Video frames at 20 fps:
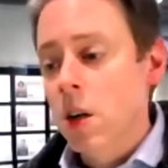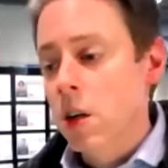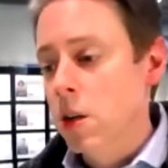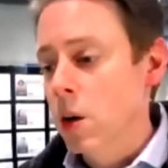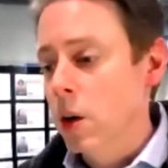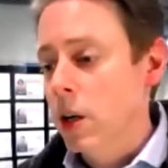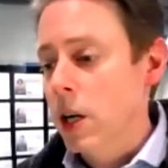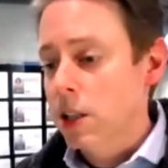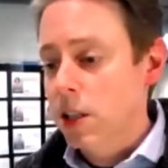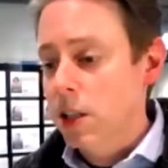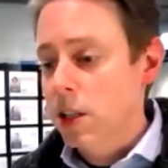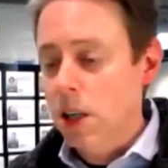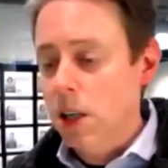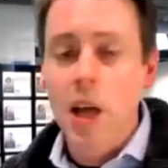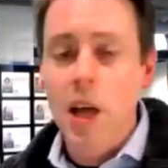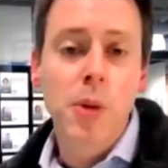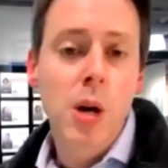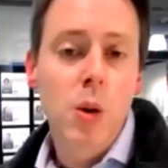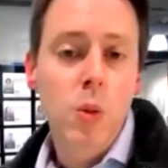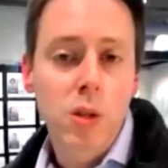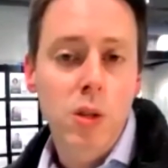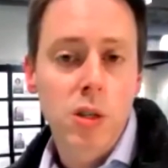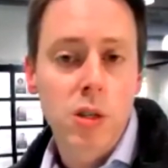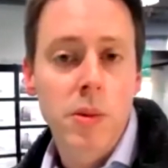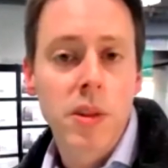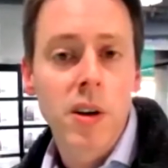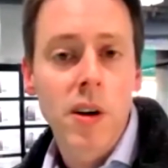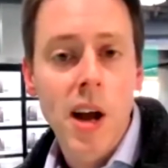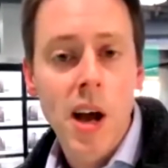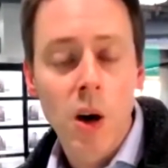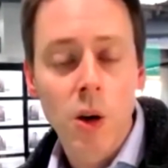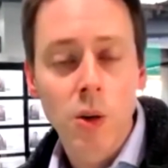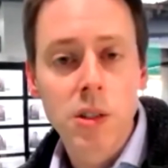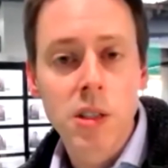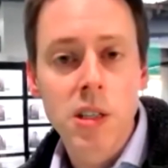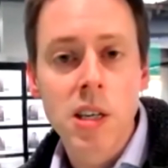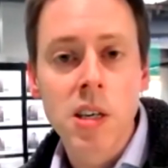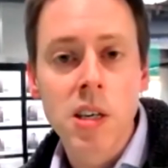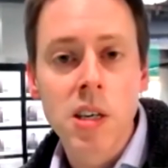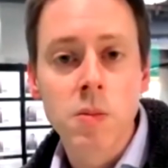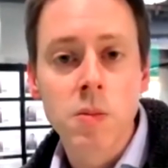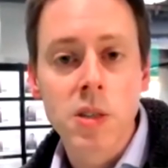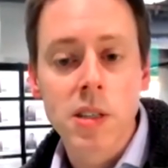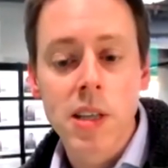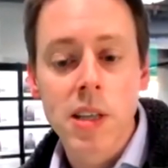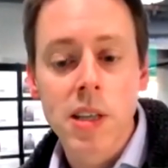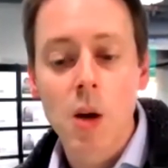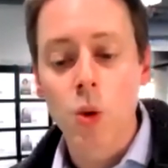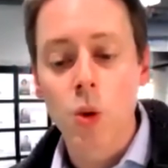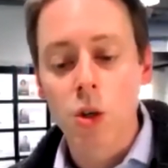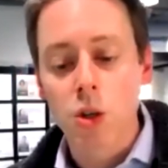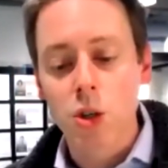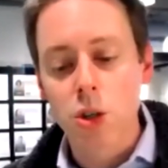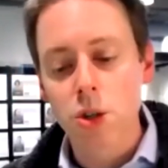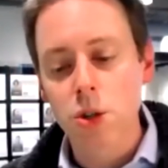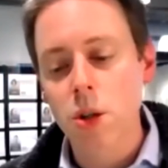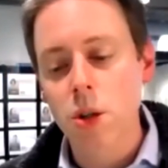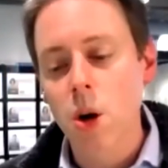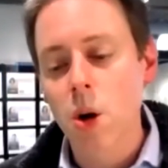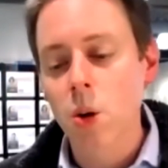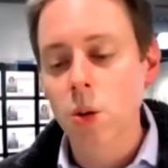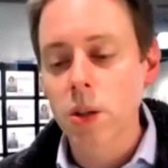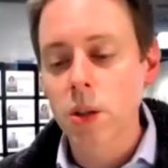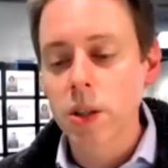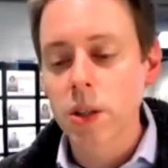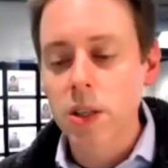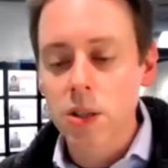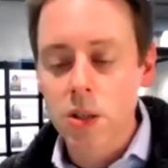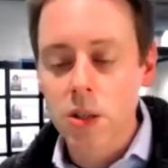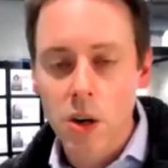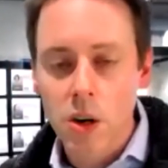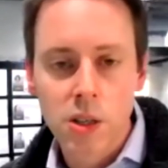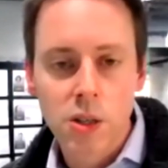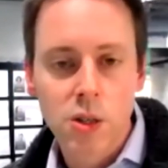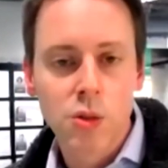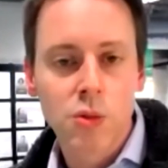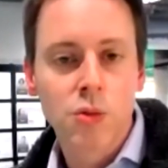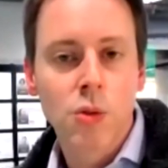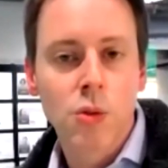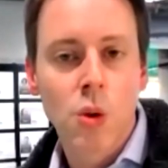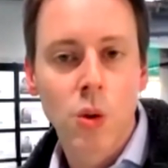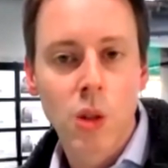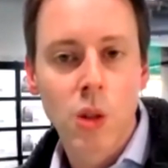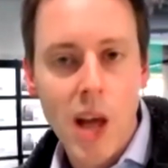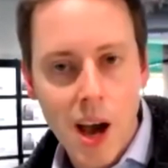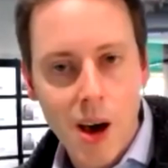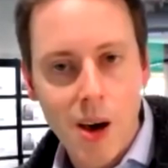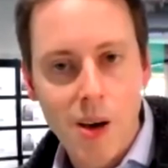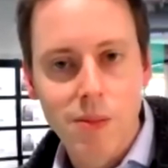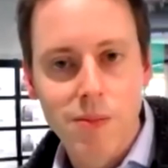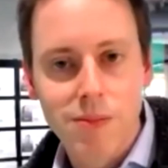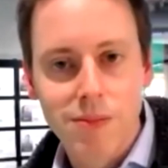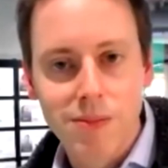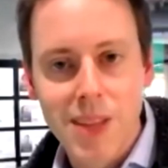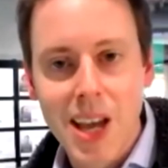you know got to collaborate with some of their health teams that were slowly starting to roll out